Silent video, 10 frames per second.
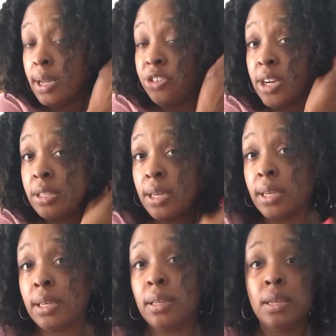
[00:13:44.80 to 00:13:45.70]
Try to
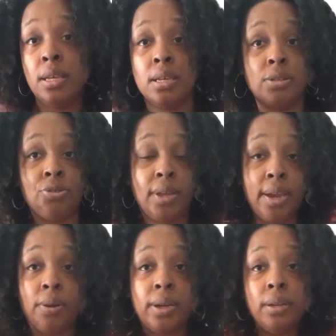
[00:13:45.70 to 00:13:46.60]
tuck it so
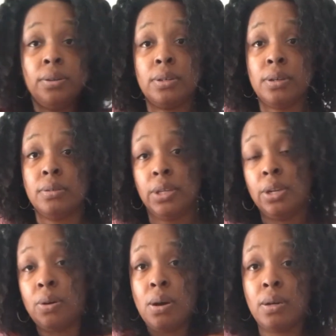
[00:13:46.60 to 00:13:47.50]
the hair can look,
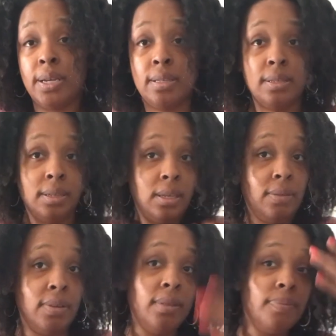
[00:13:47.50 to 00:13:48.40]
all nice and
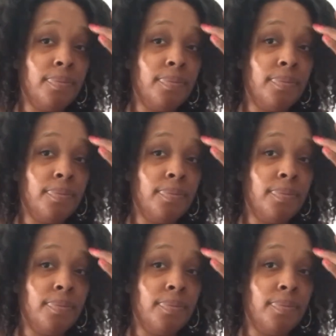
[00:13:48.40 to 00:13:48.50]
even.